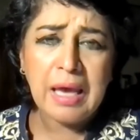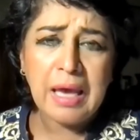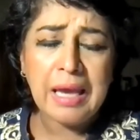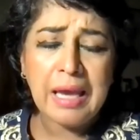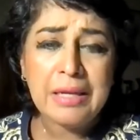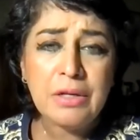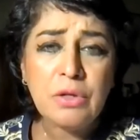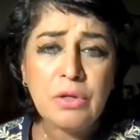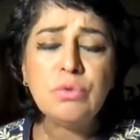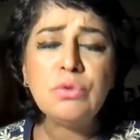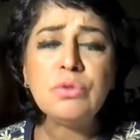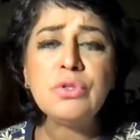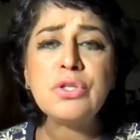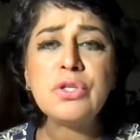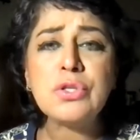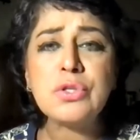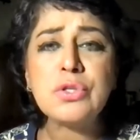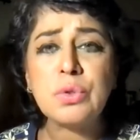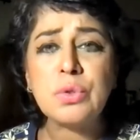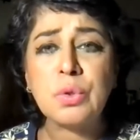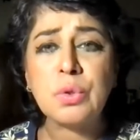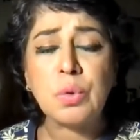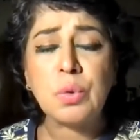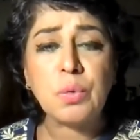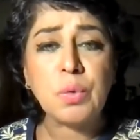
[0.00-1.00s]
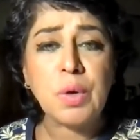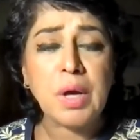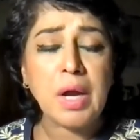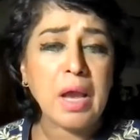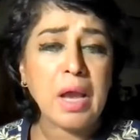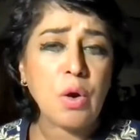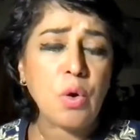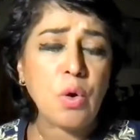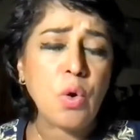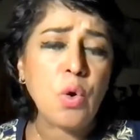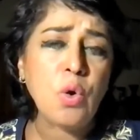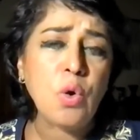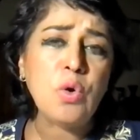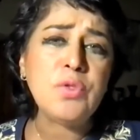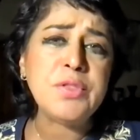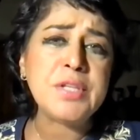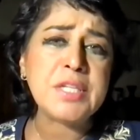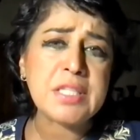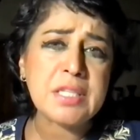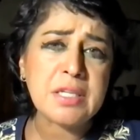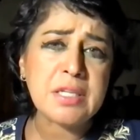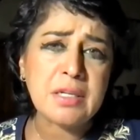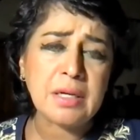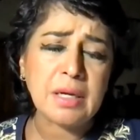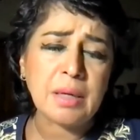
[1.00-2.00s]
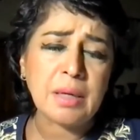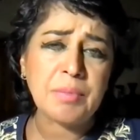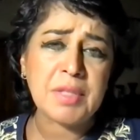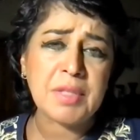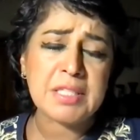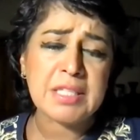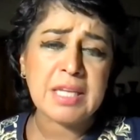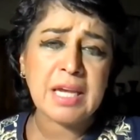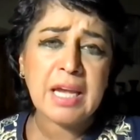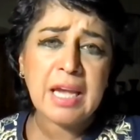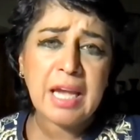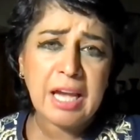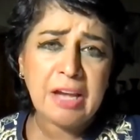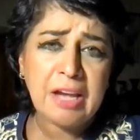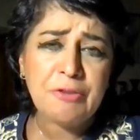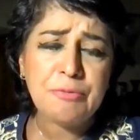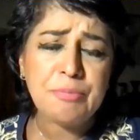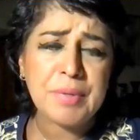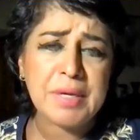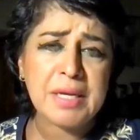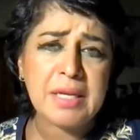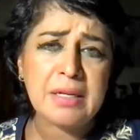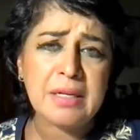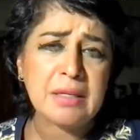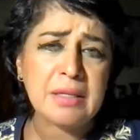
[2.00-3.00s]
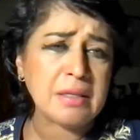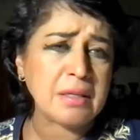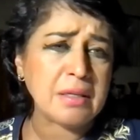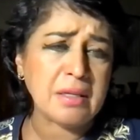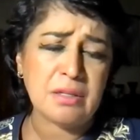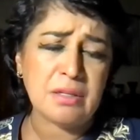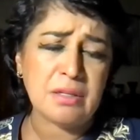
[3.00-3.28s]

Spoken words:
and also all the time that I have been